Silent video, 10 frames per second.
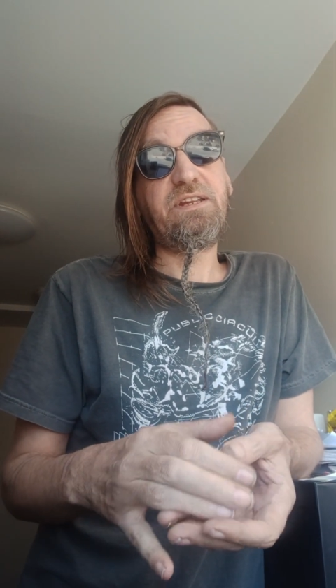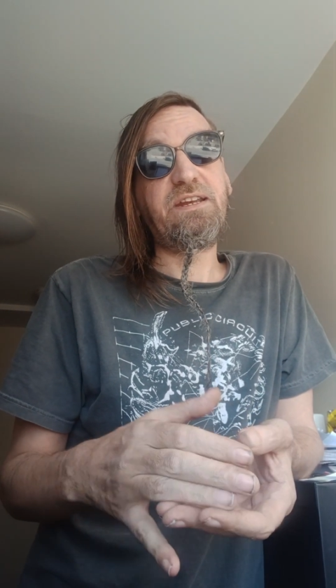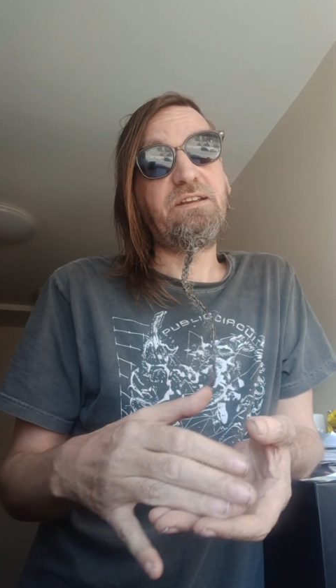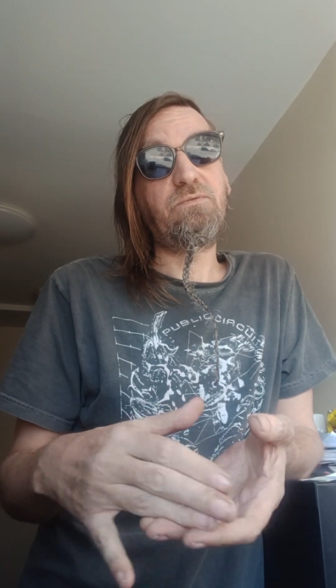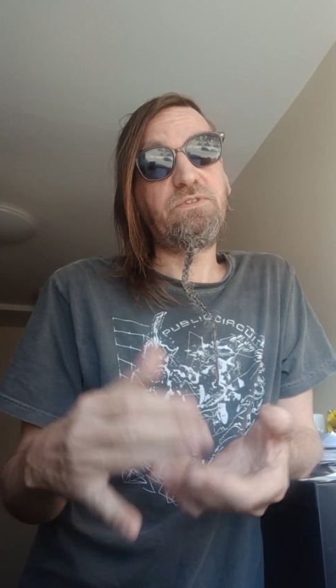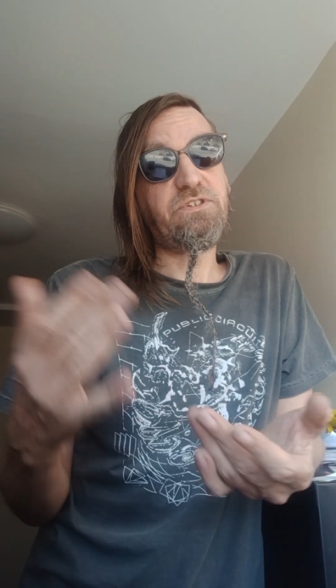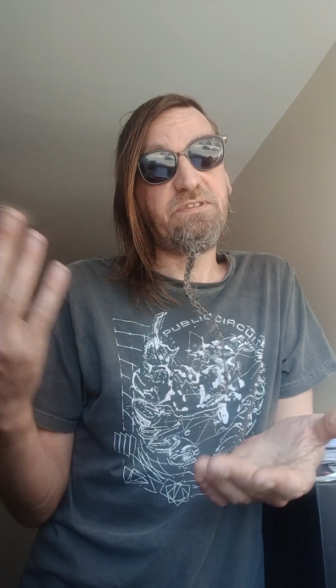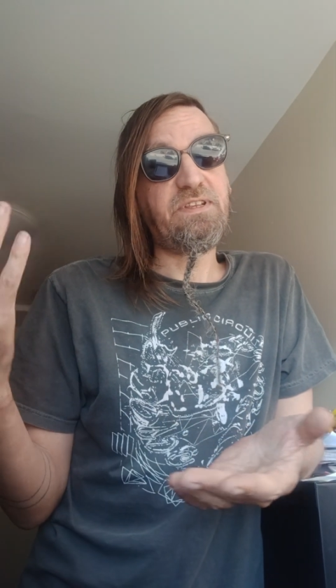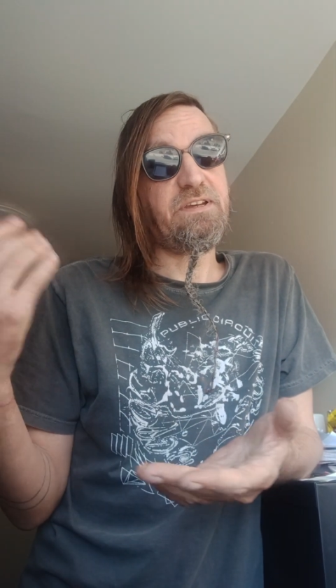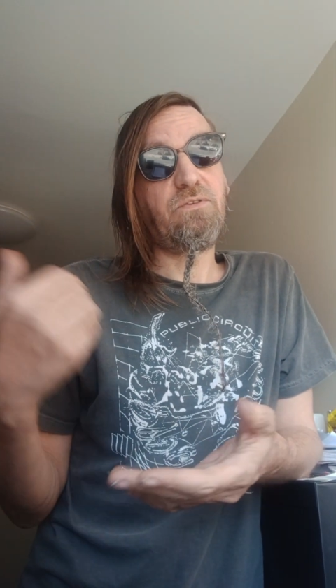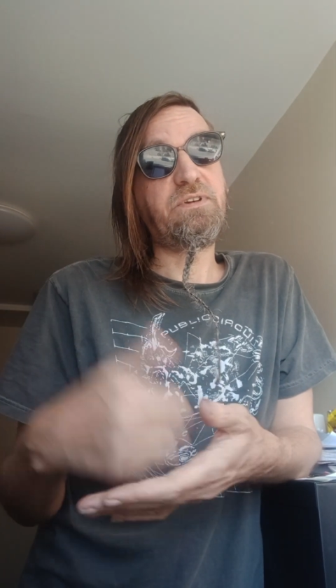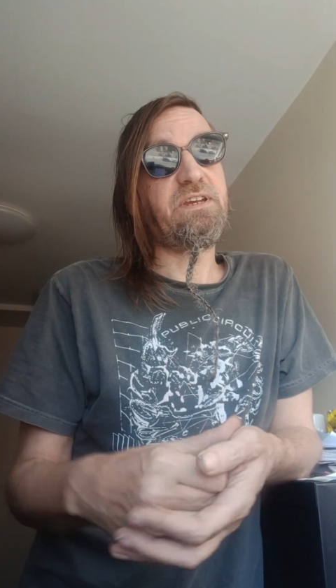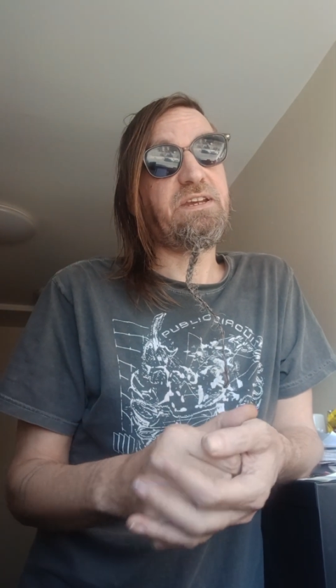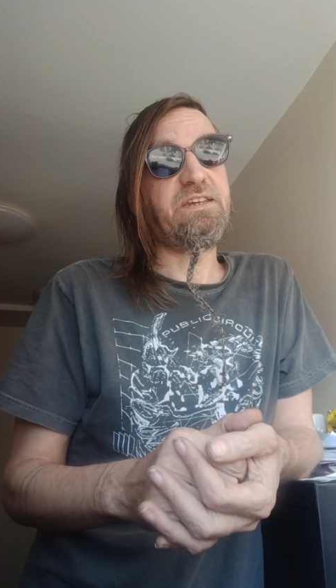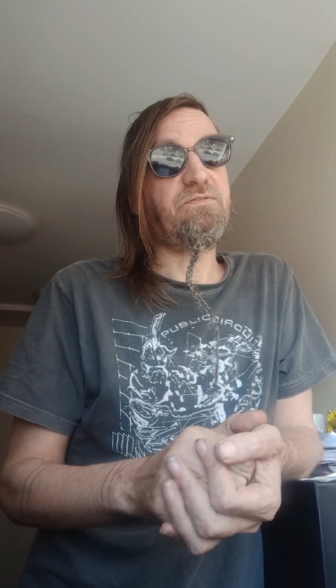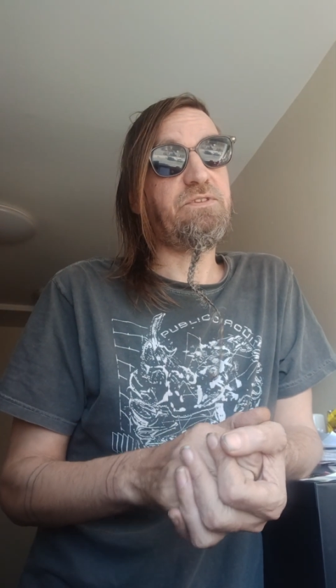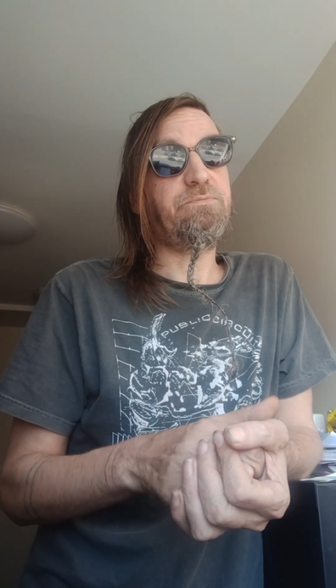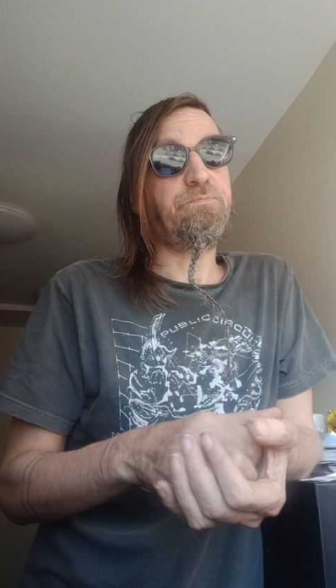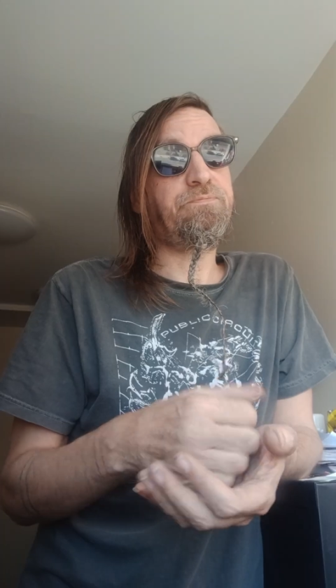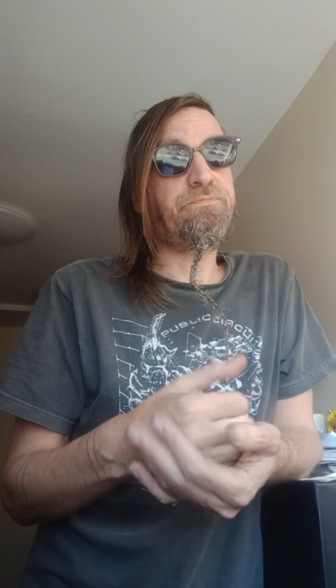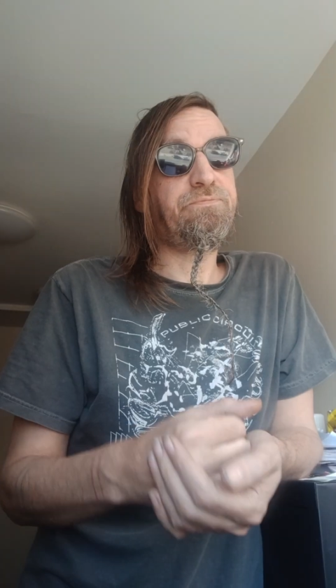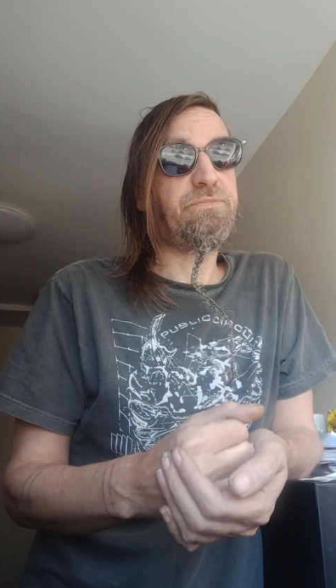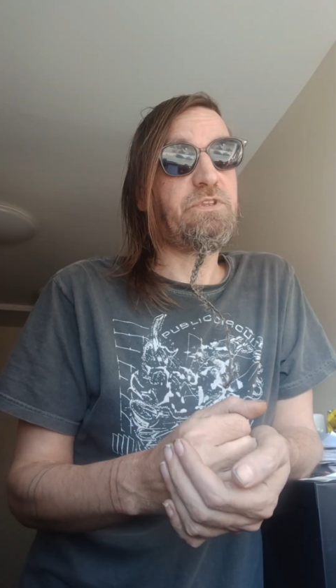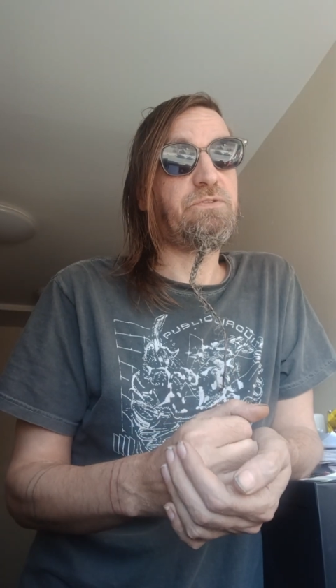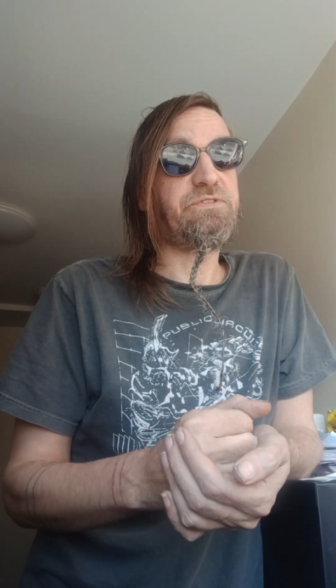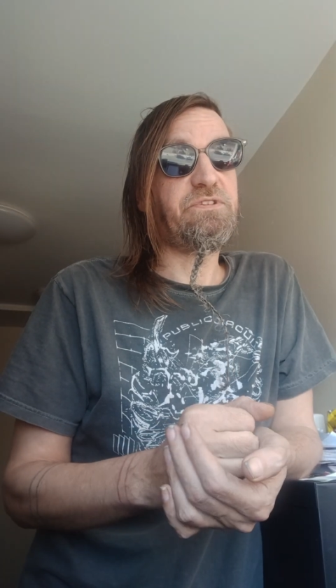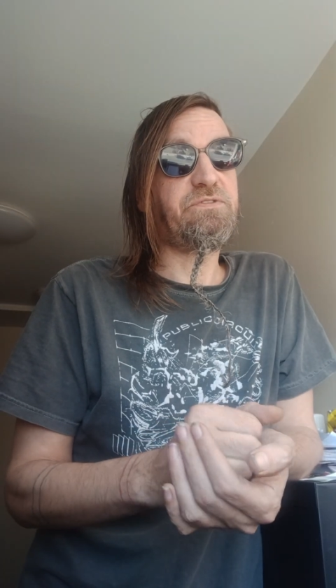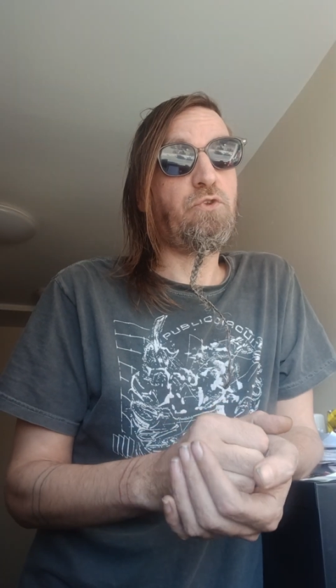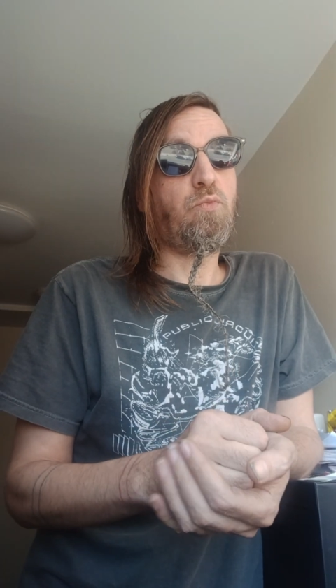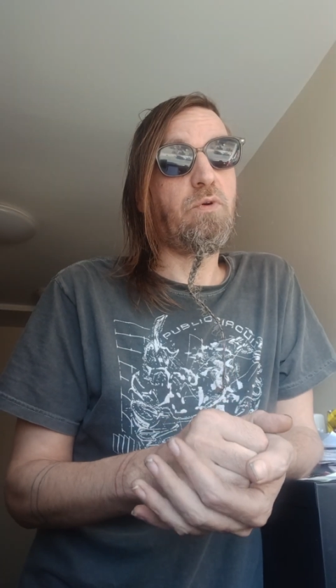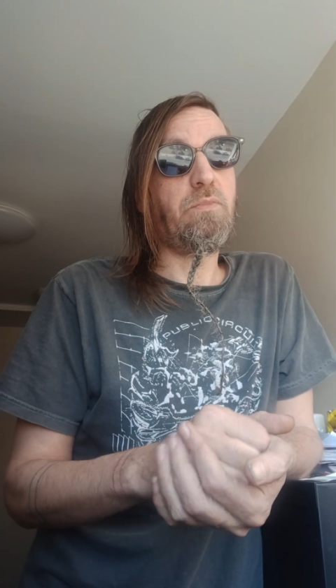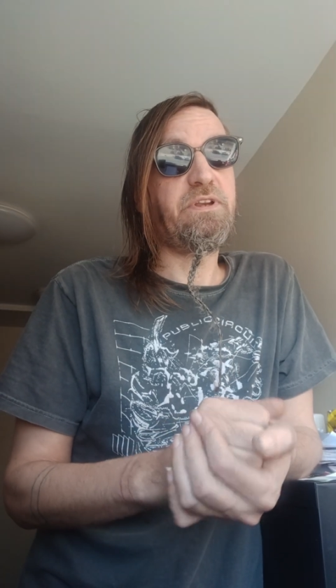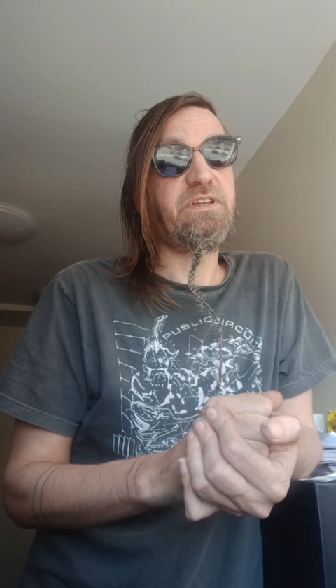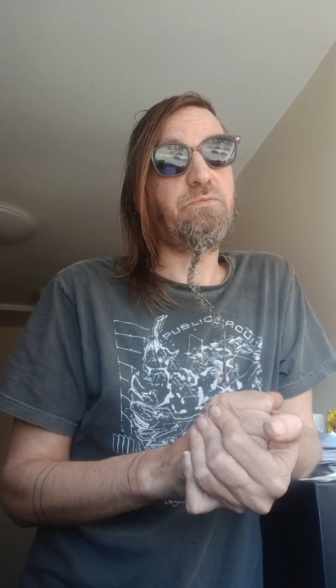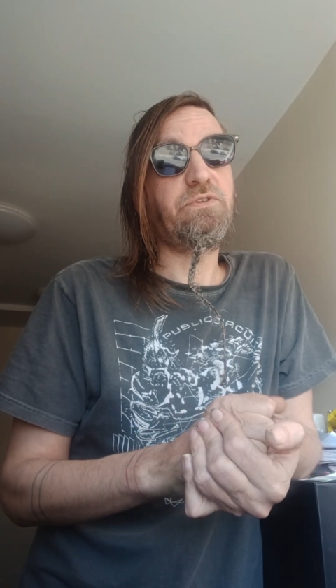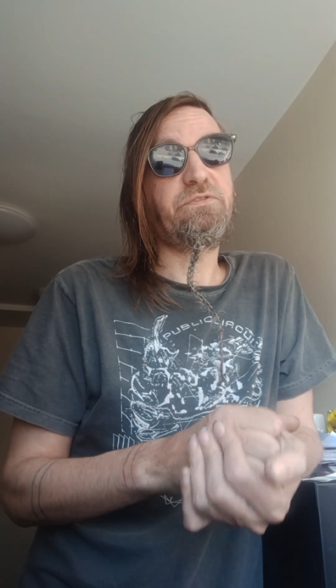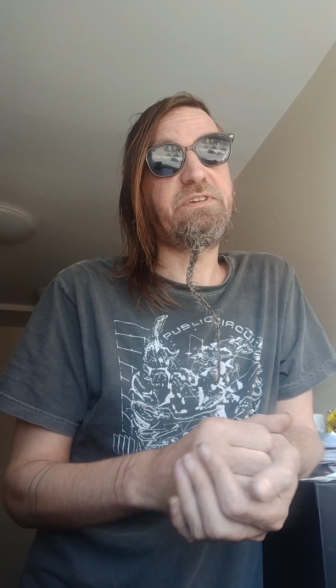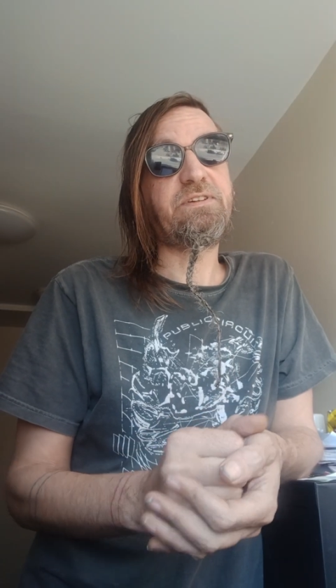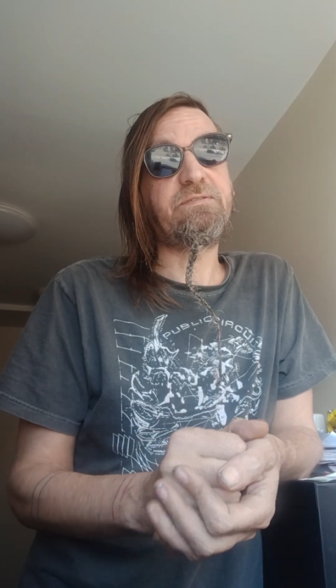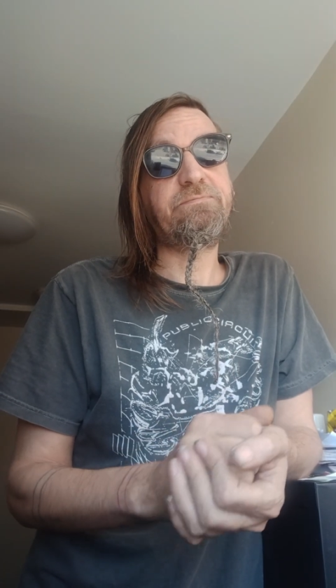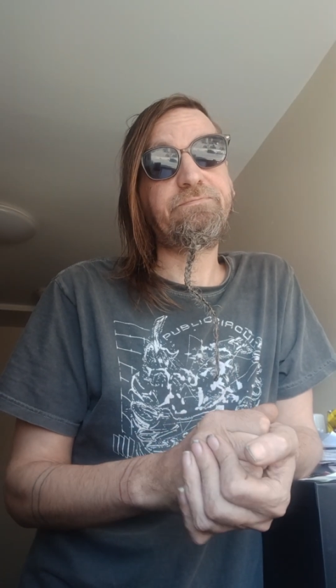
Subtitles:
And it was just like, okay, I give up. There's just no more money in music.